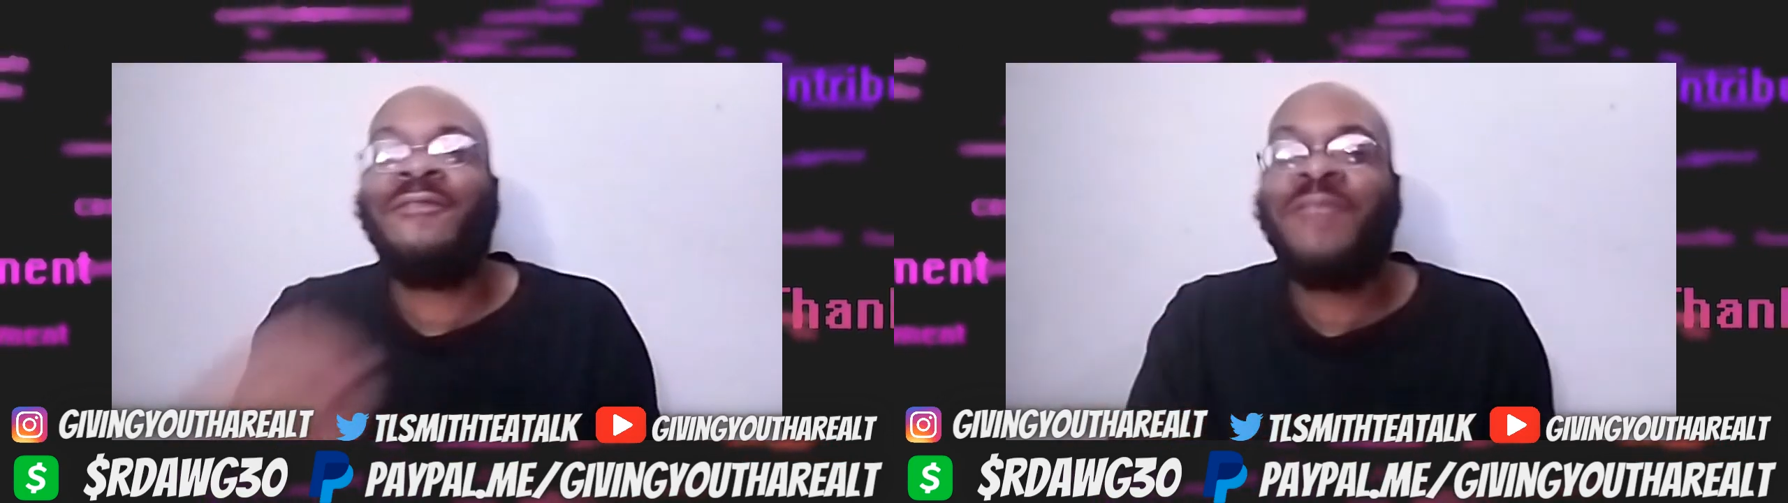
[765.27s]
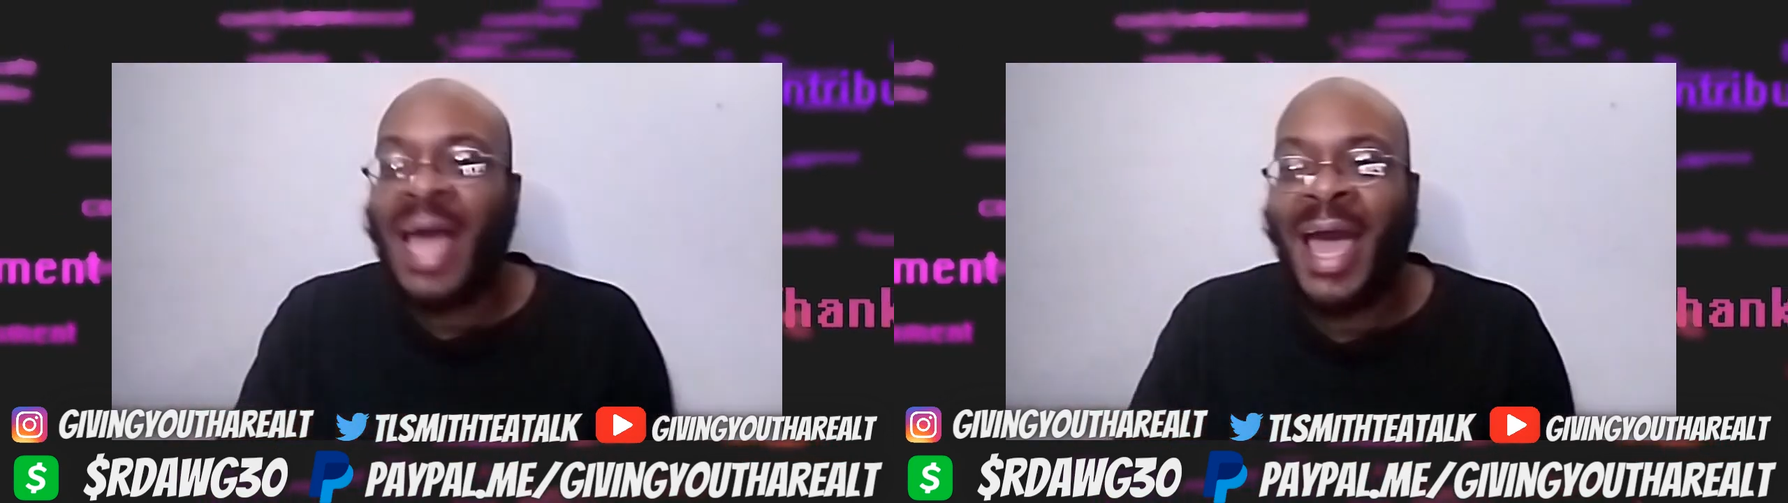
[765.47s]

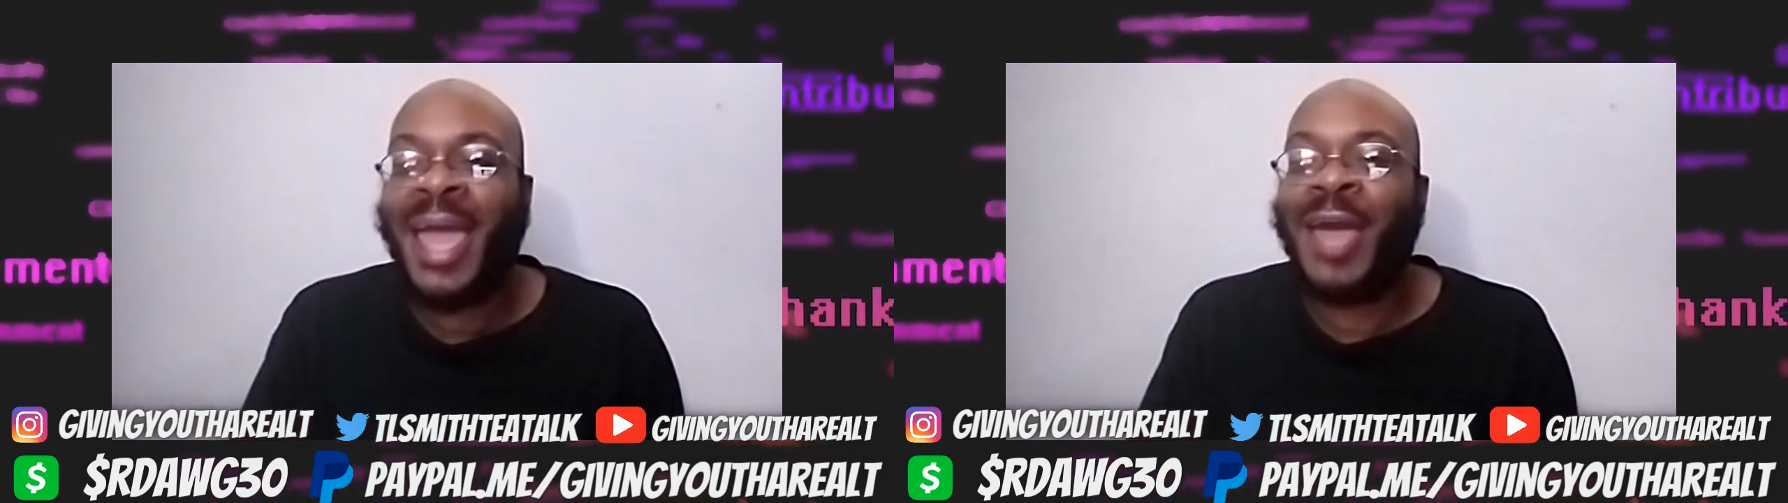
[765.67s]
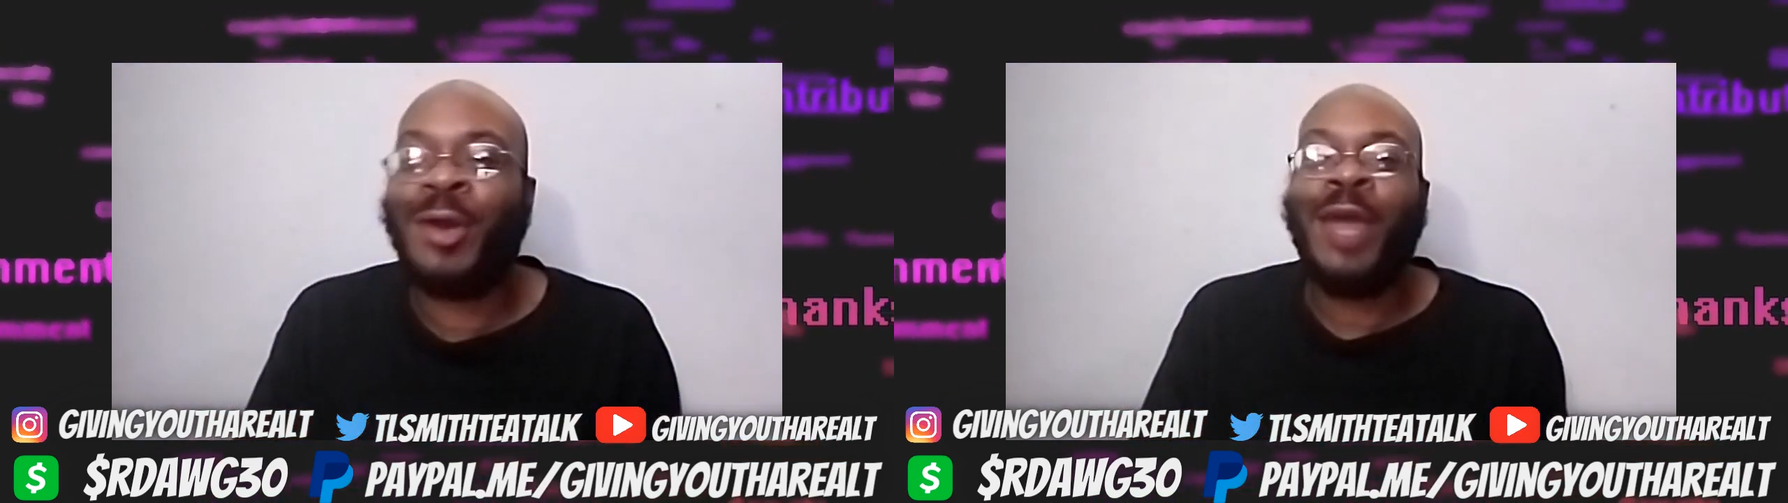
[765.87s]
fly
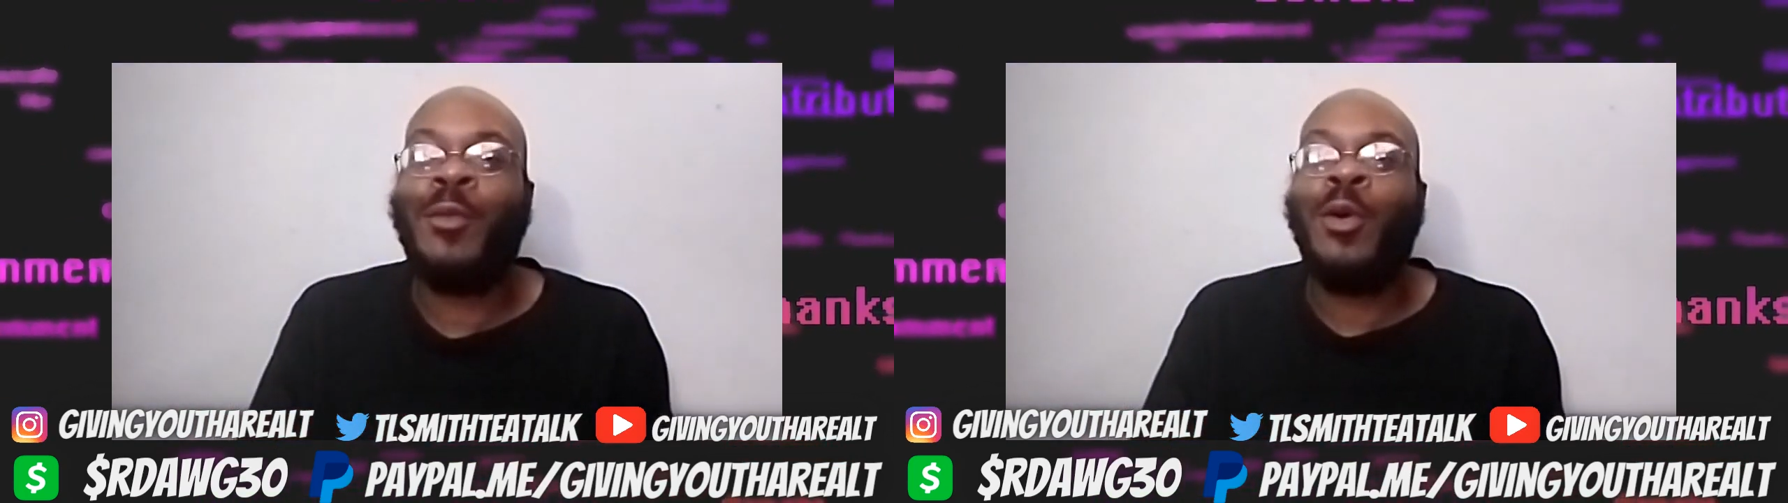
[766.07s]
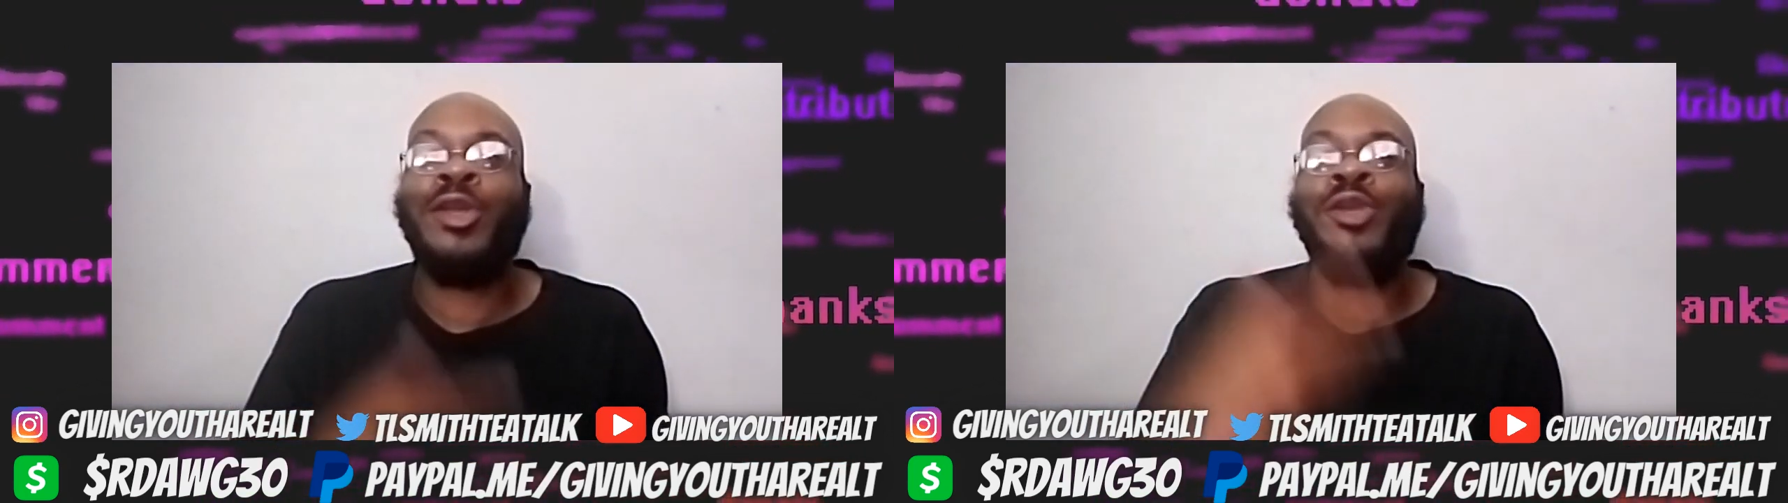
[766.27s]
hell they
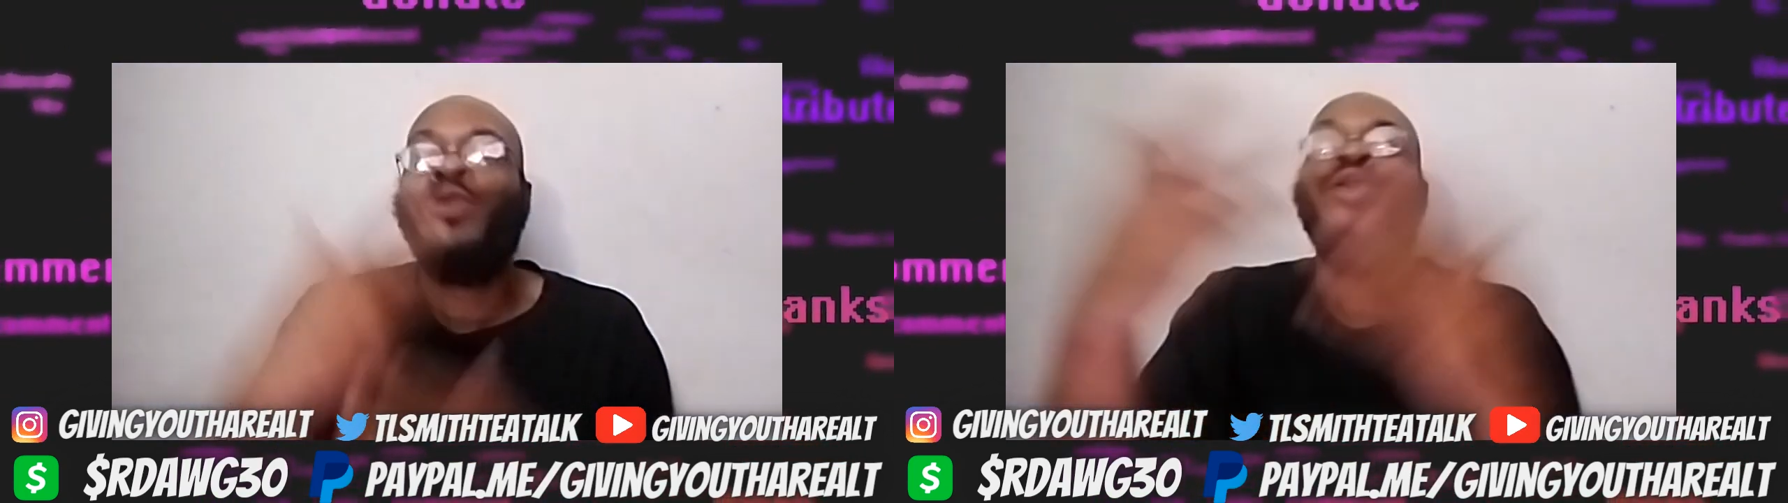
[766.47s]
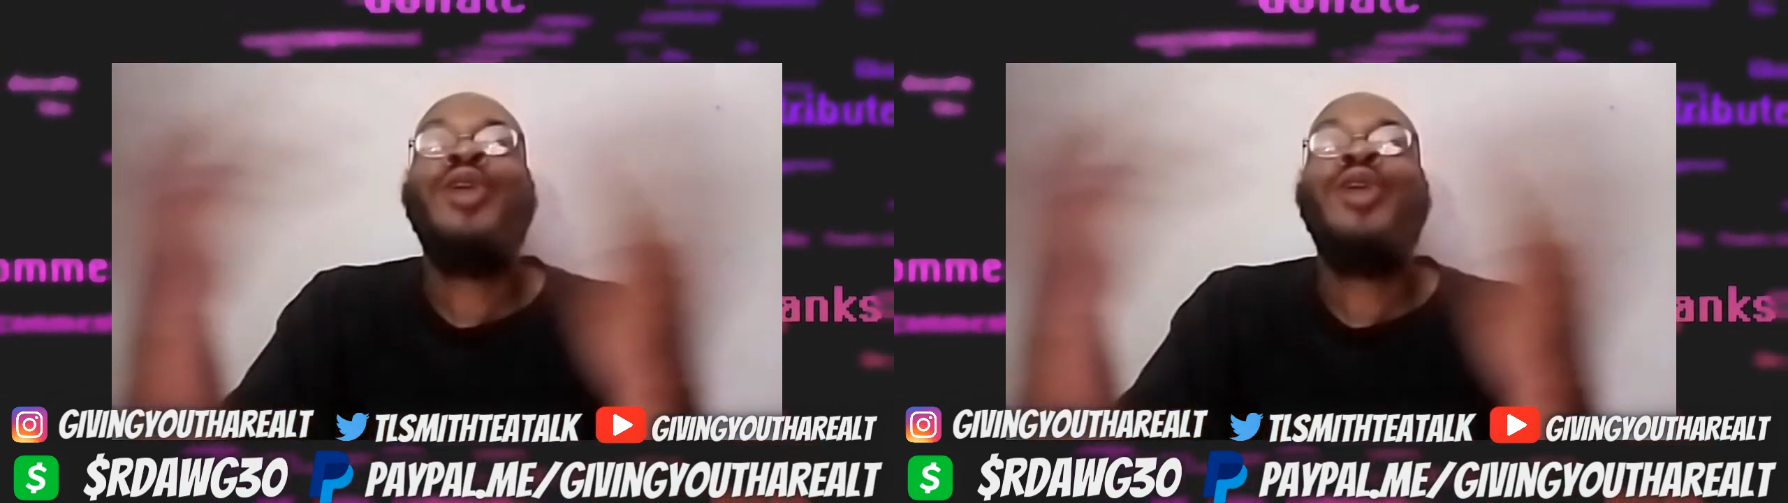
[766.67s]
want to do.